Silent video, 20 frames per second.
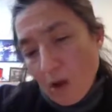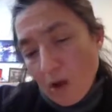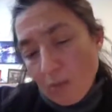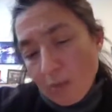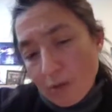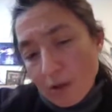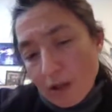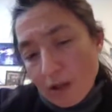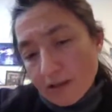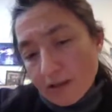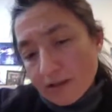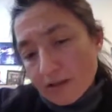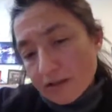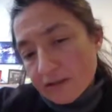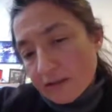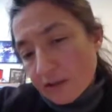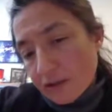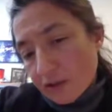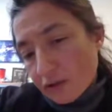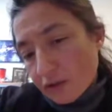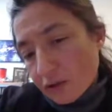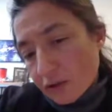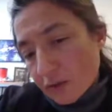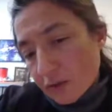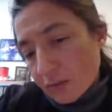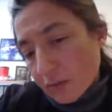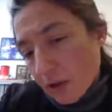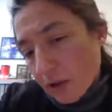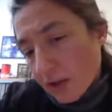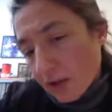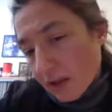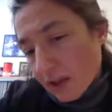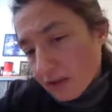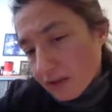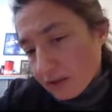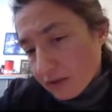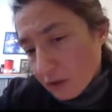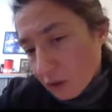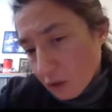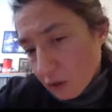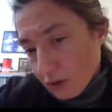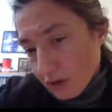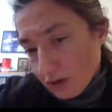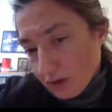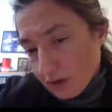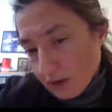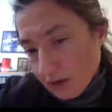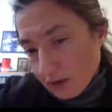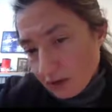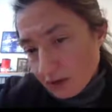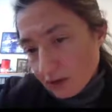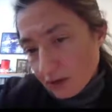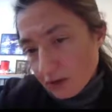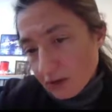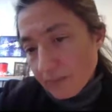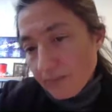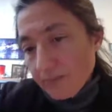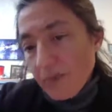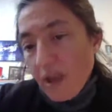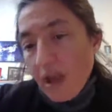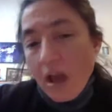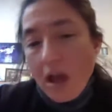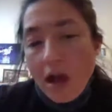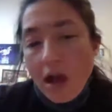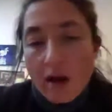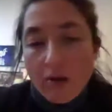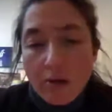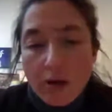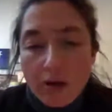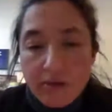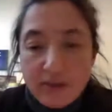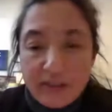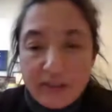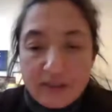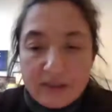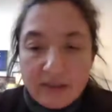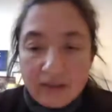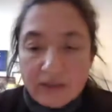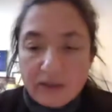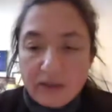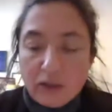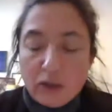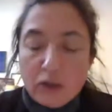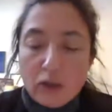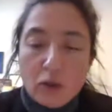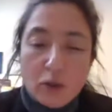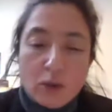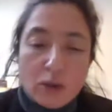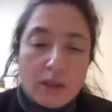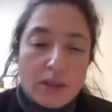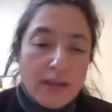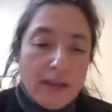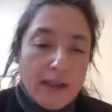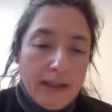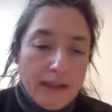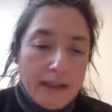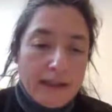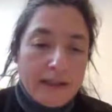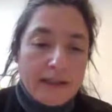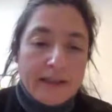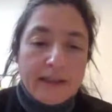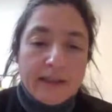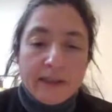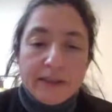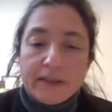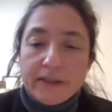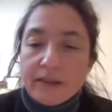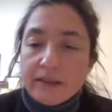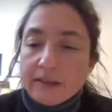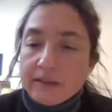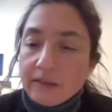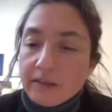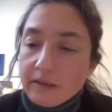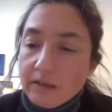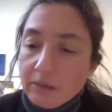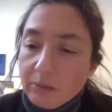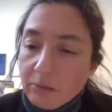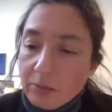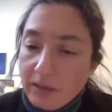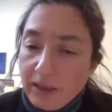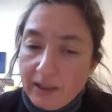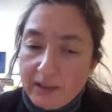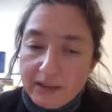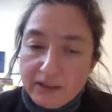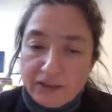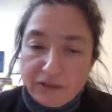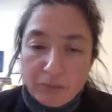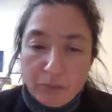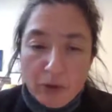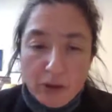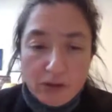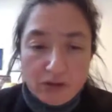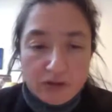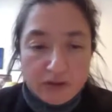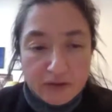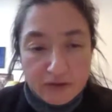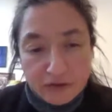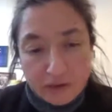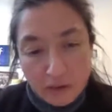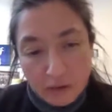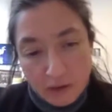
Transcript: polarizer orientation. However, it doesn't look like that the bright spots, so